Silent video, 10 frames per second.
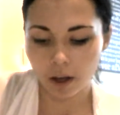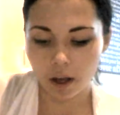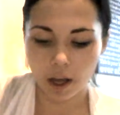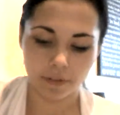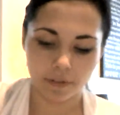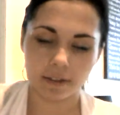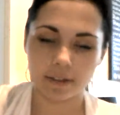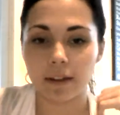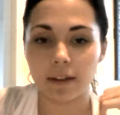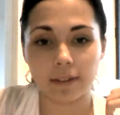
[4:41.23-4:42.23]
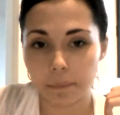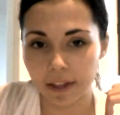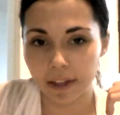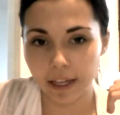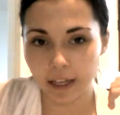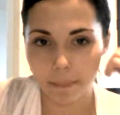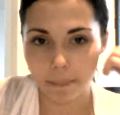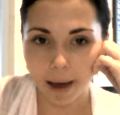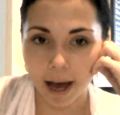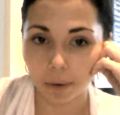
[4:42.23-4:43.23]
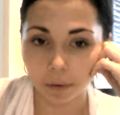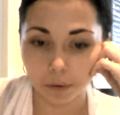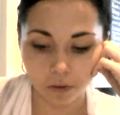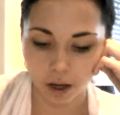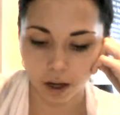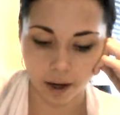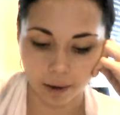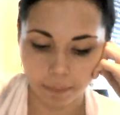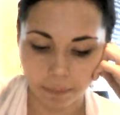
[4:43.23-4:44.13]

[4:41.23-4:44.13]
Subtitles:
If they say something about, I